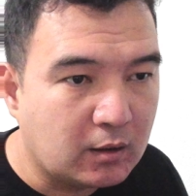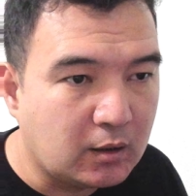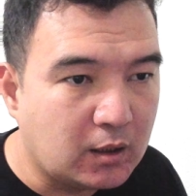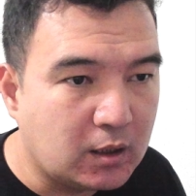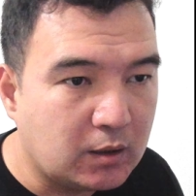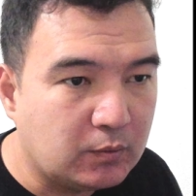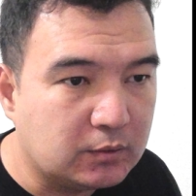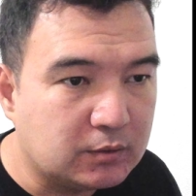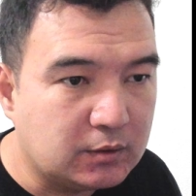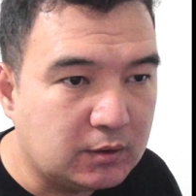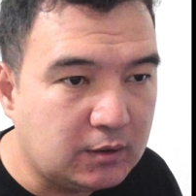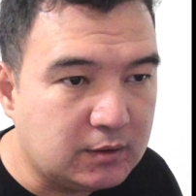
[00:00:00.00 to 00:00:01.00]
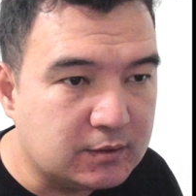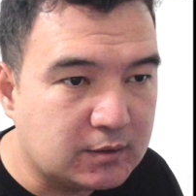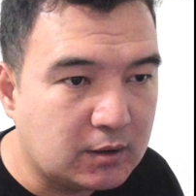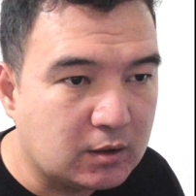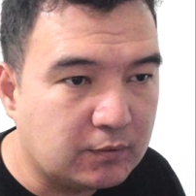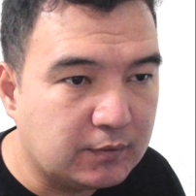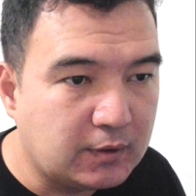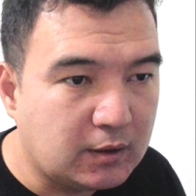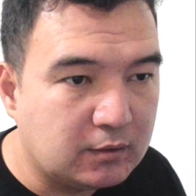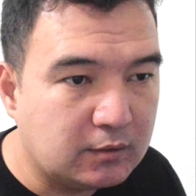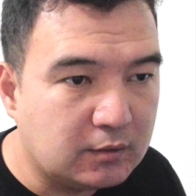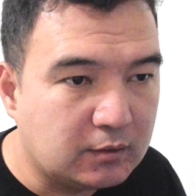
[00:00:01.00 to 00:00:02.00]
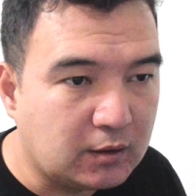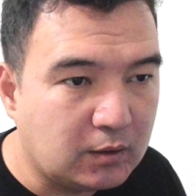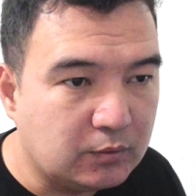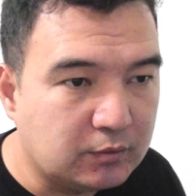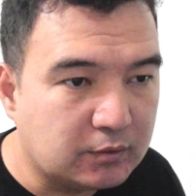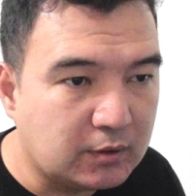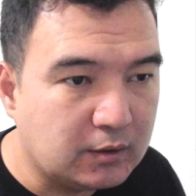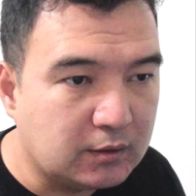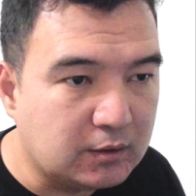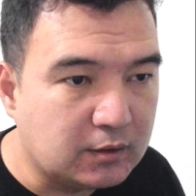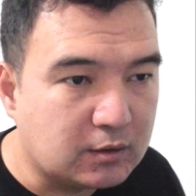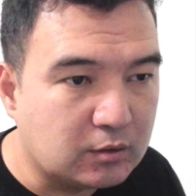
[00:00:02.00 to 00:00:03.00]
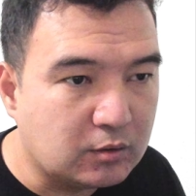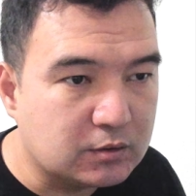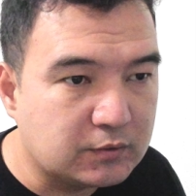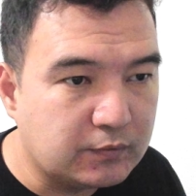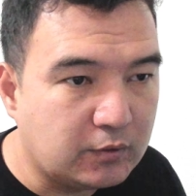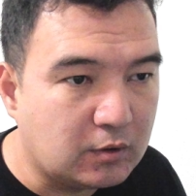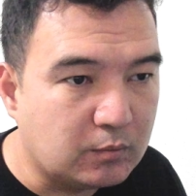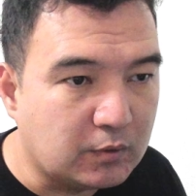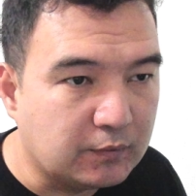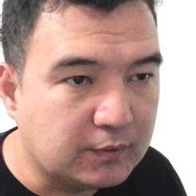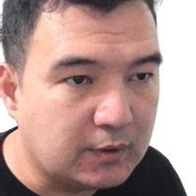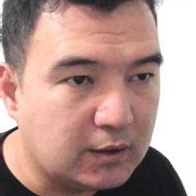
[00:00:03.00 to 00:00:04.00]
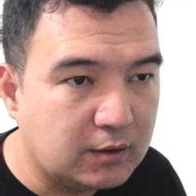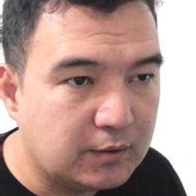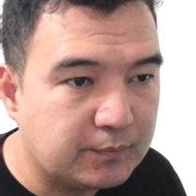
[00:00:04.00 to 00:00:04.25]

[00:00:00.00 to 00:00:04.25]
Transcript: I would, instead of that, I would write the closed form of that,